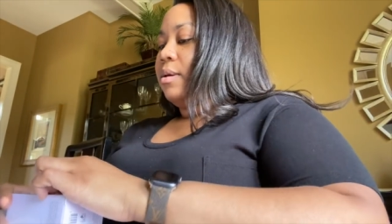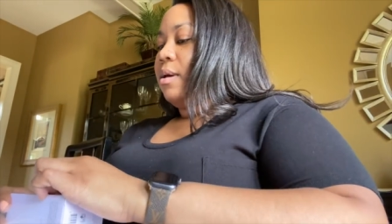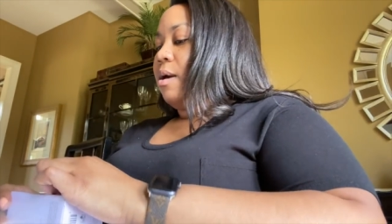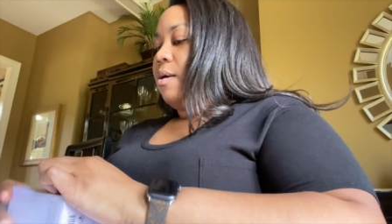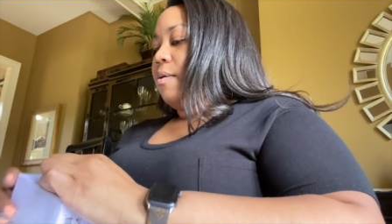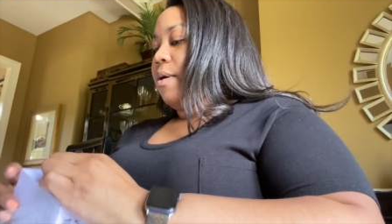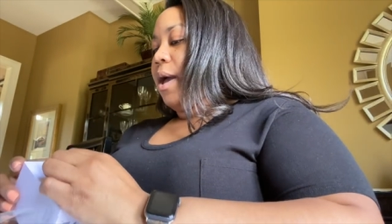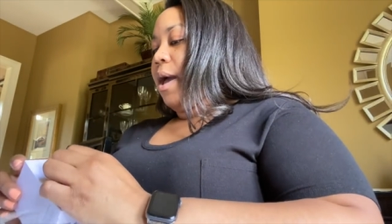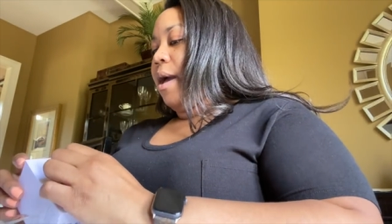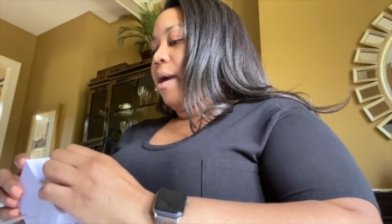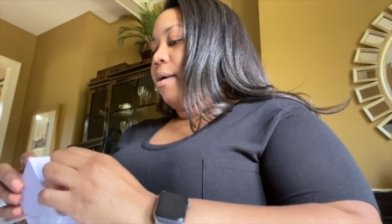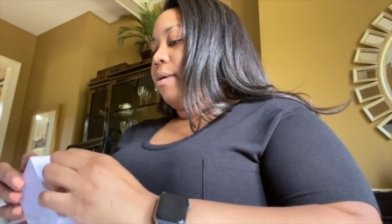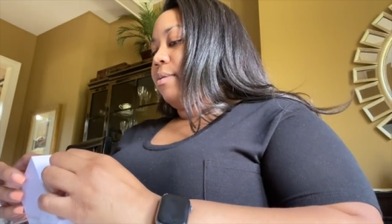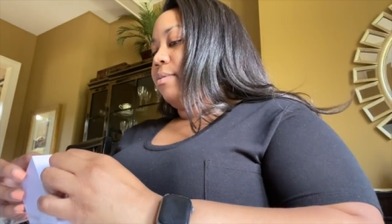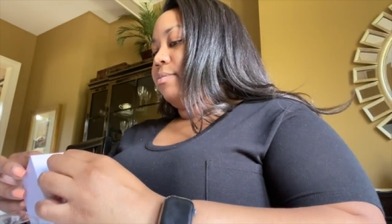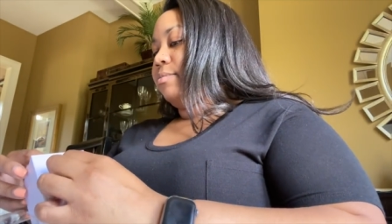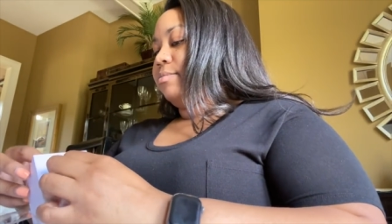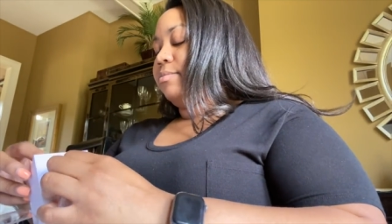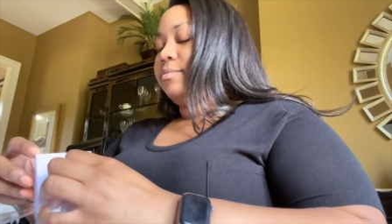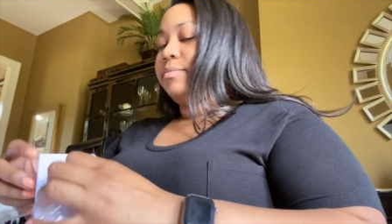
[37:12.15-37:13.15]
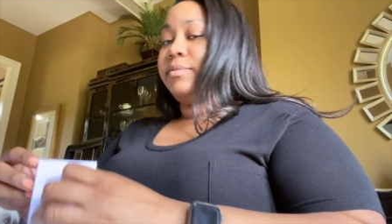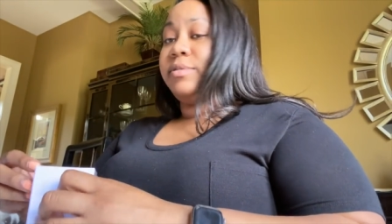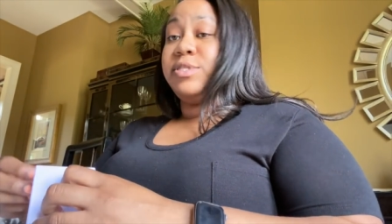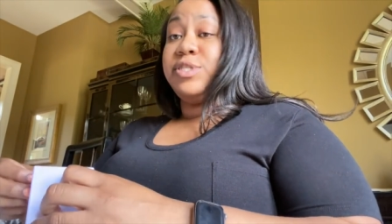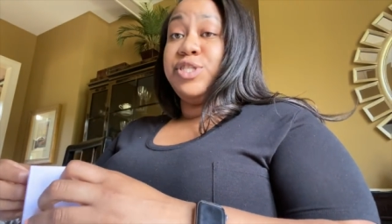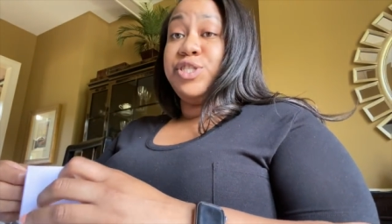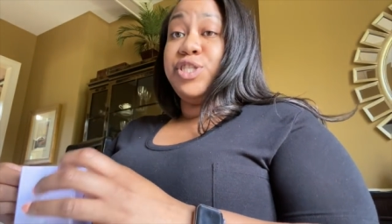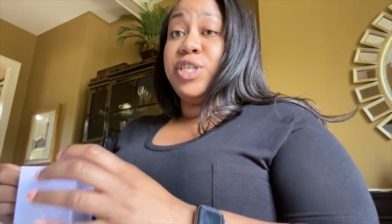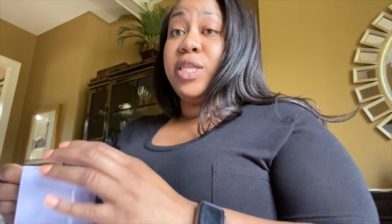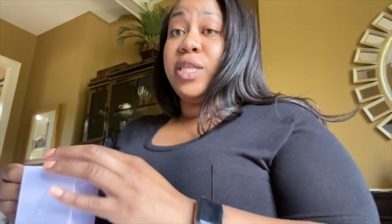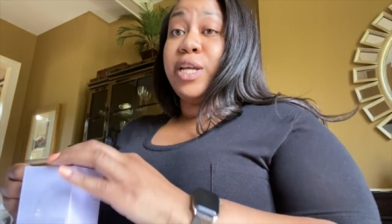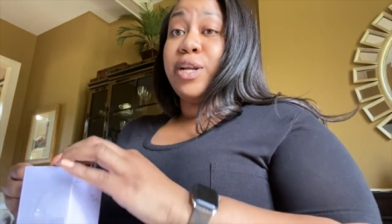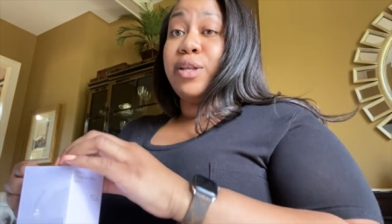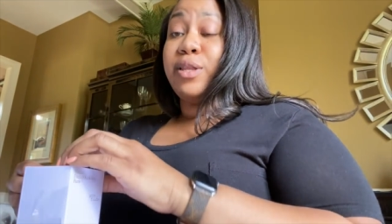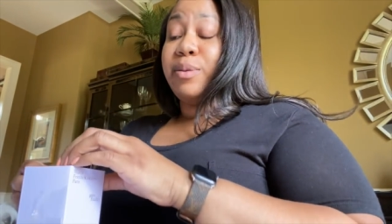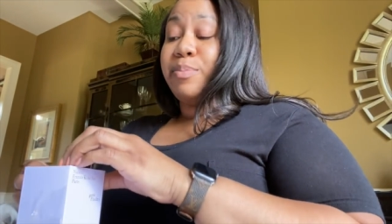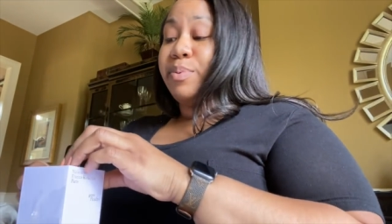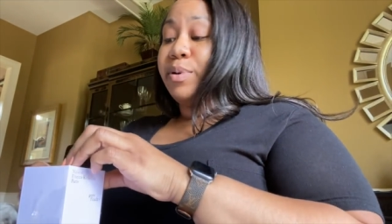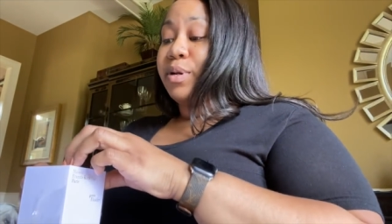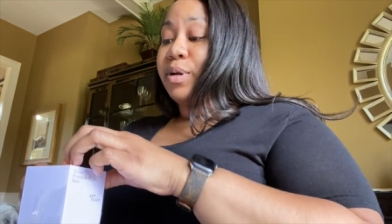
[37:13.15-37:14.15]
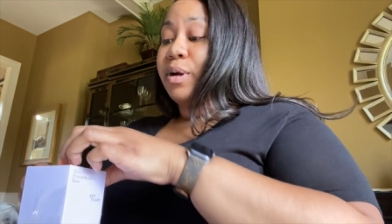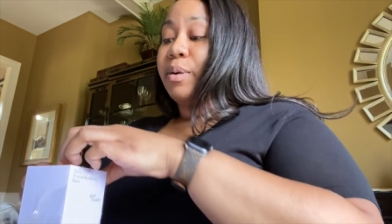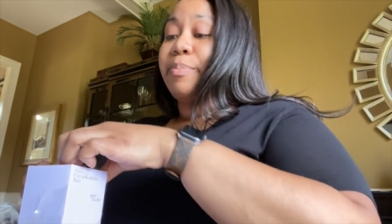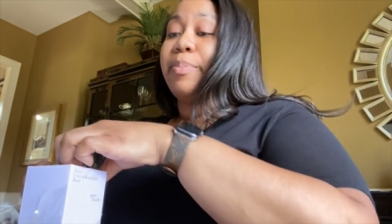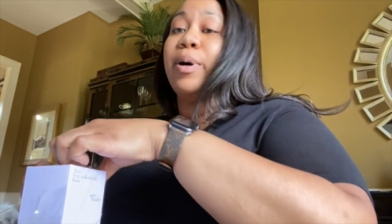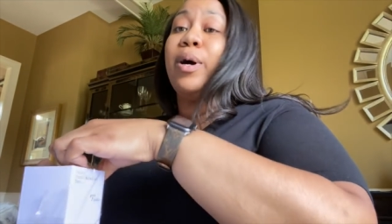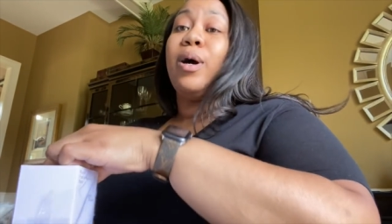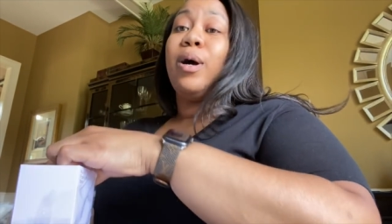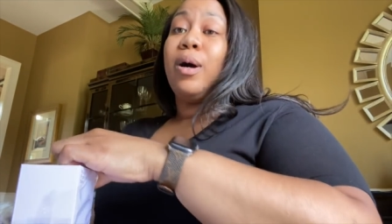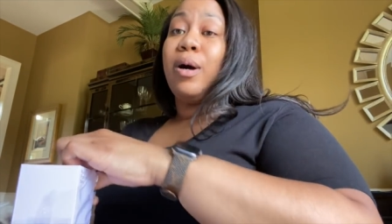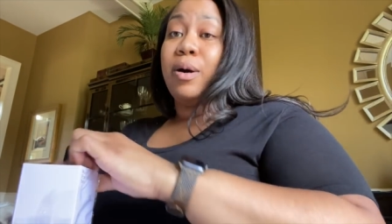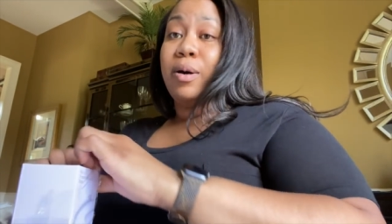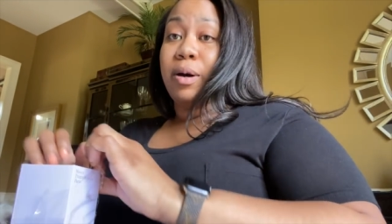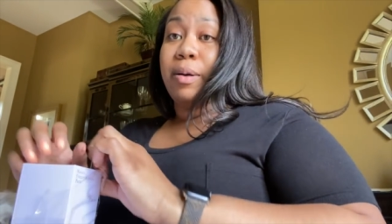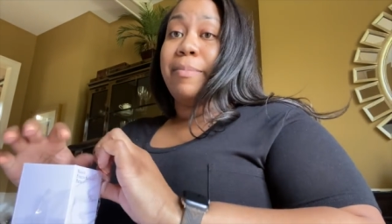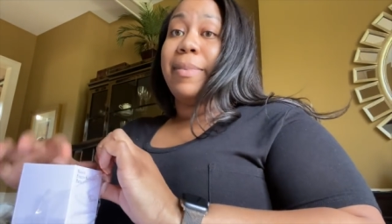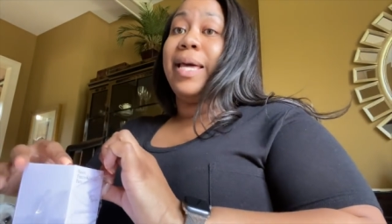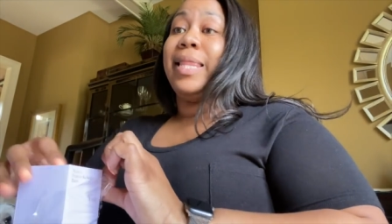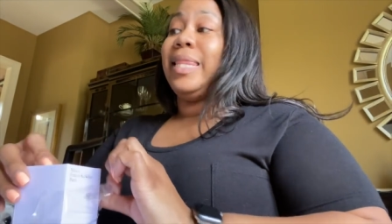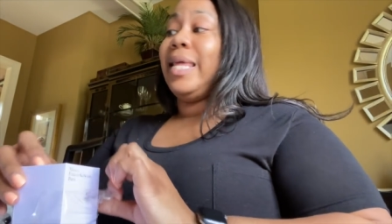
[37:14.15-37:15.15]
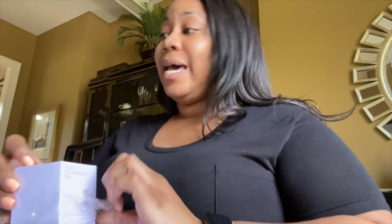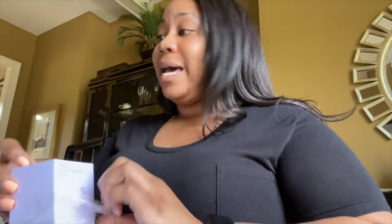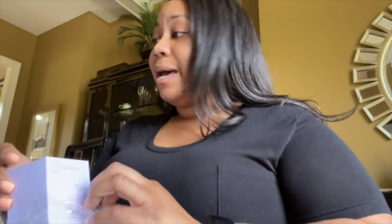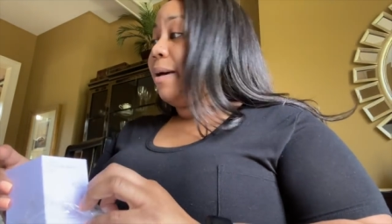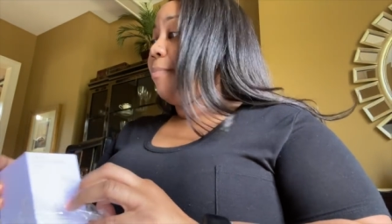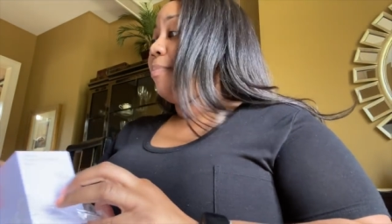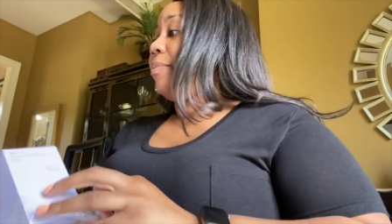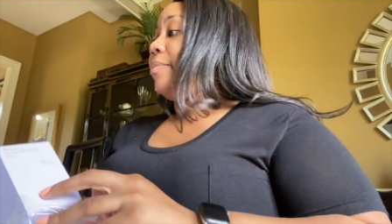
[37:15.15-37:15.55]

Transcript: Okay. She literally put her paw on my lap.